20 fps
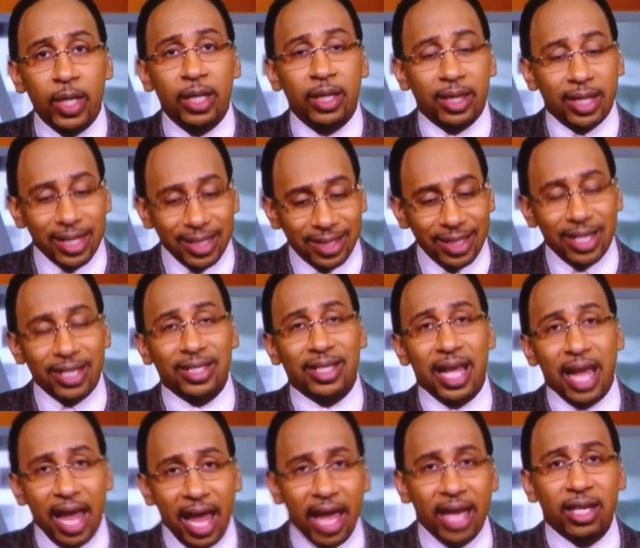This is
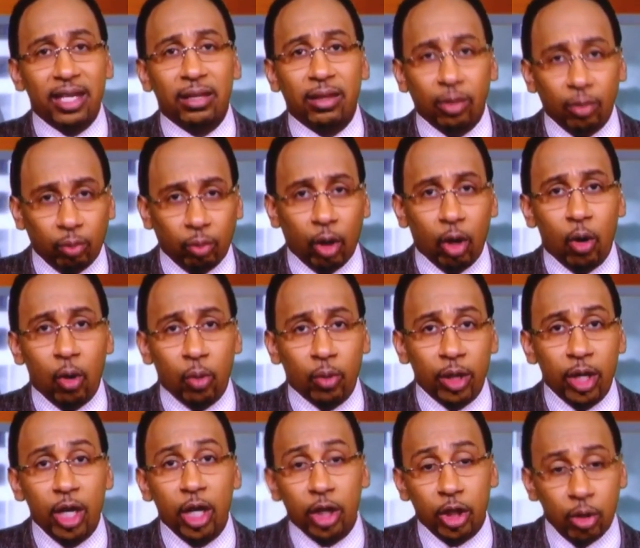the end of the road.
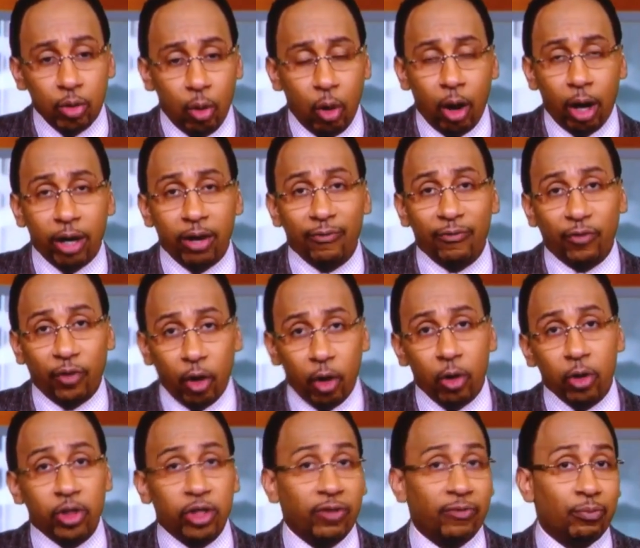You are on the
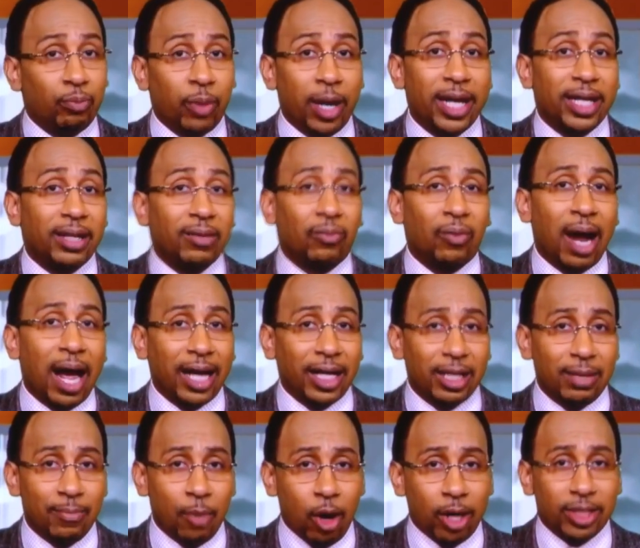verge of breaking Rocky
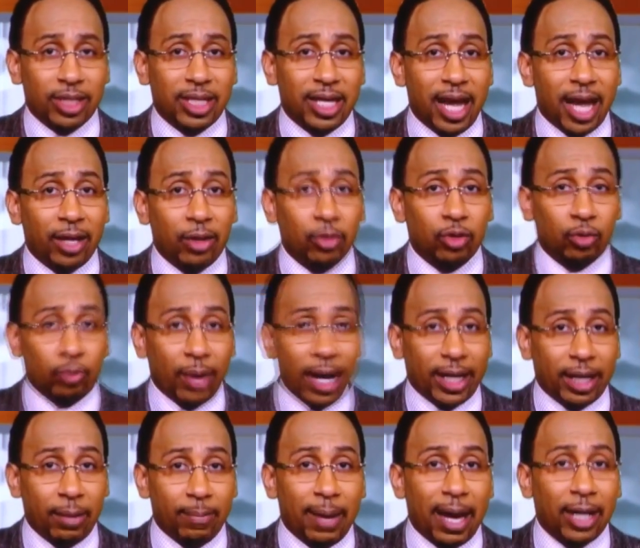Marciano's
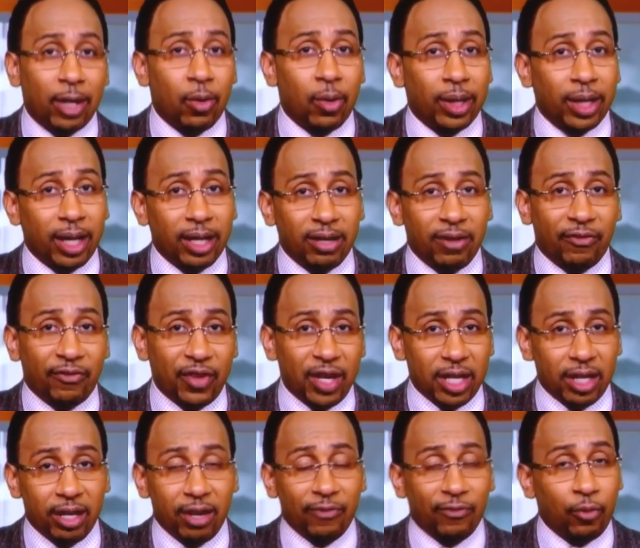record by going
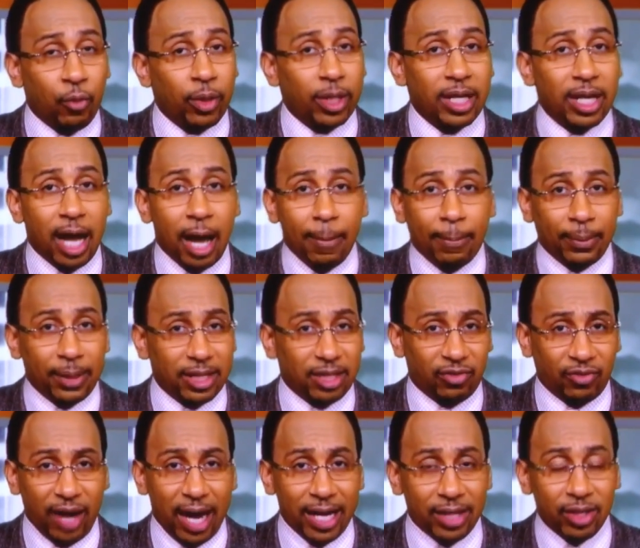undefeated in 49-plus
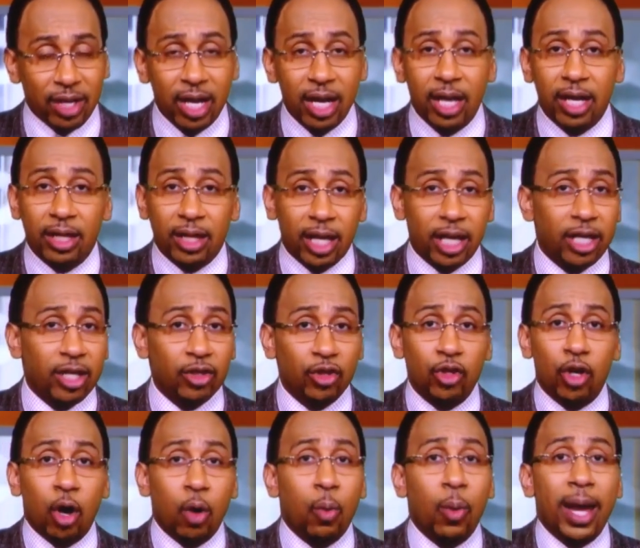fights. There is
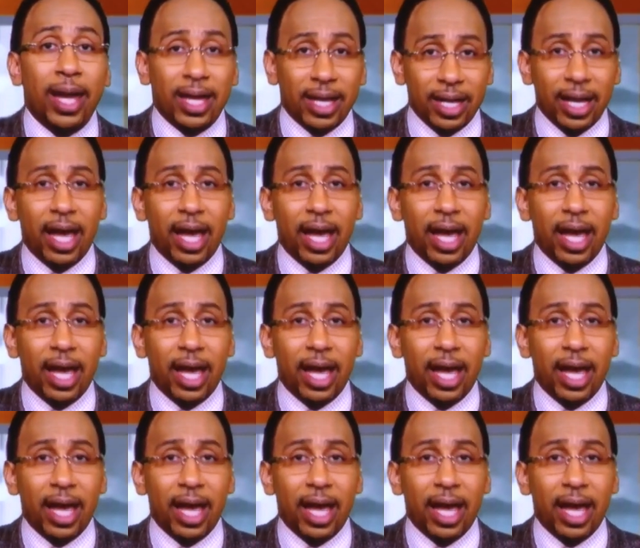no way in